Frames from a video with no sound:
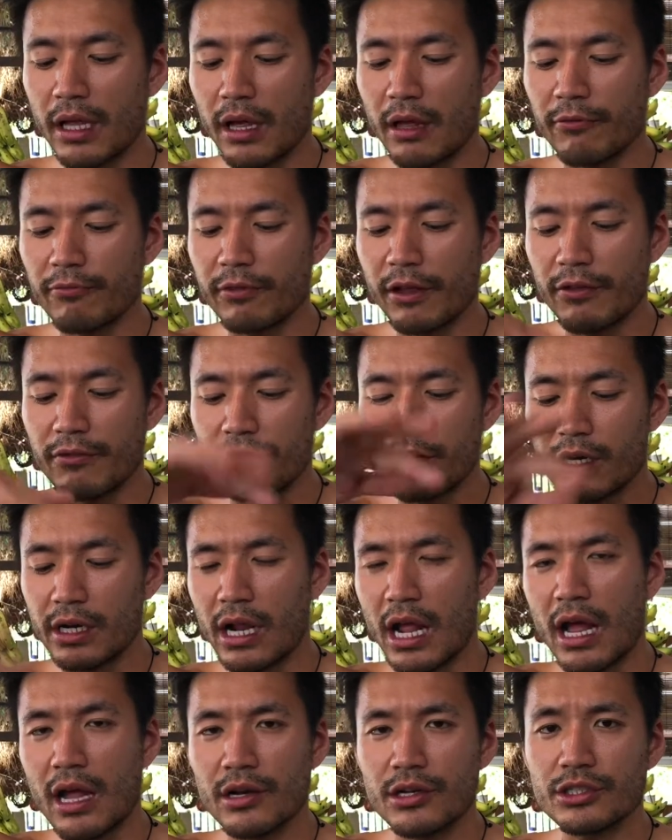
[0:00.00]
I've given it an
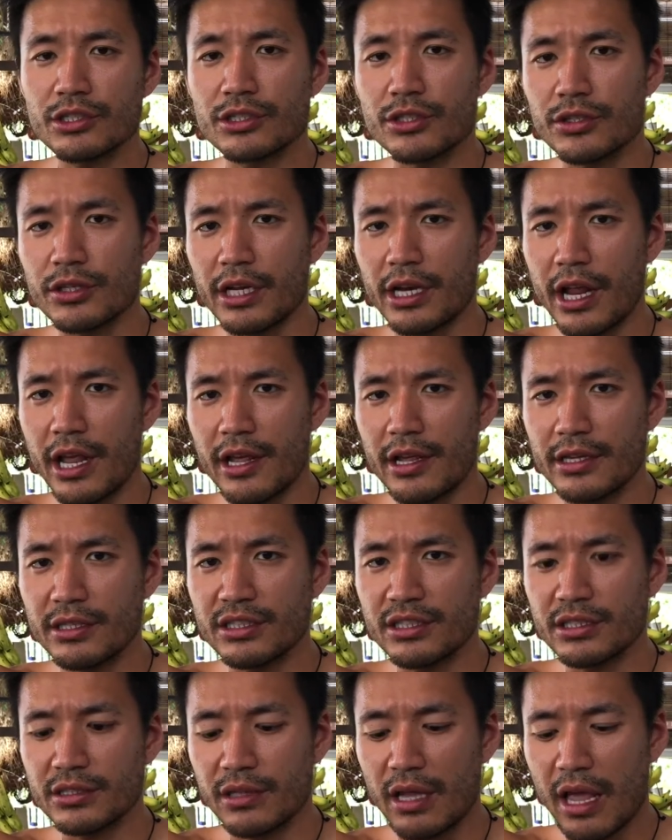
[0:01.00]
honest 30
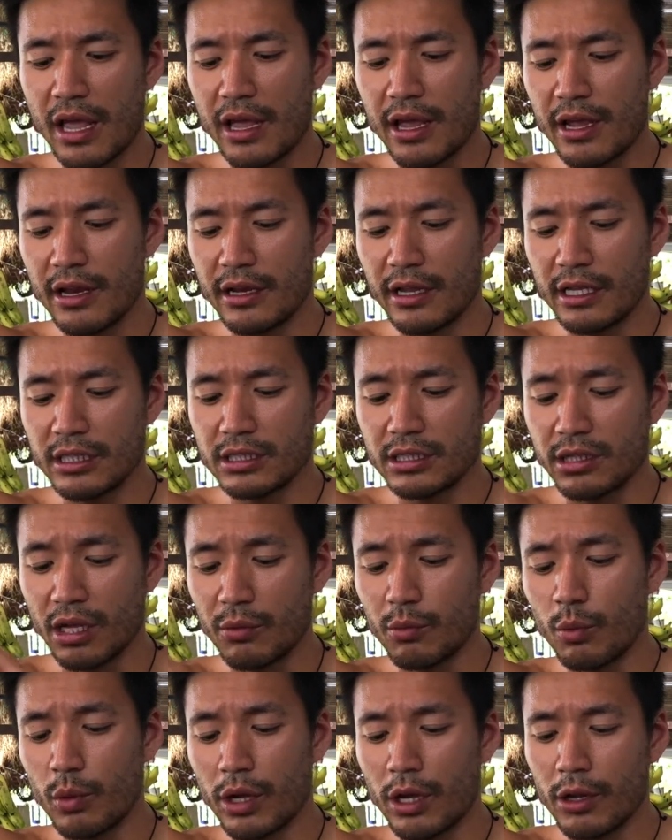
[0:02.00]
days and it's
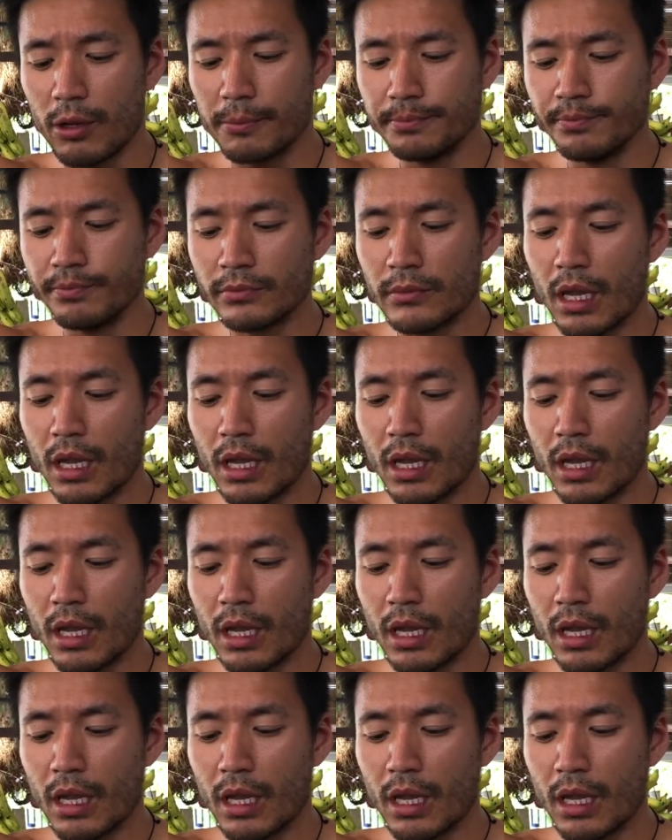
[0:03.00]
done well,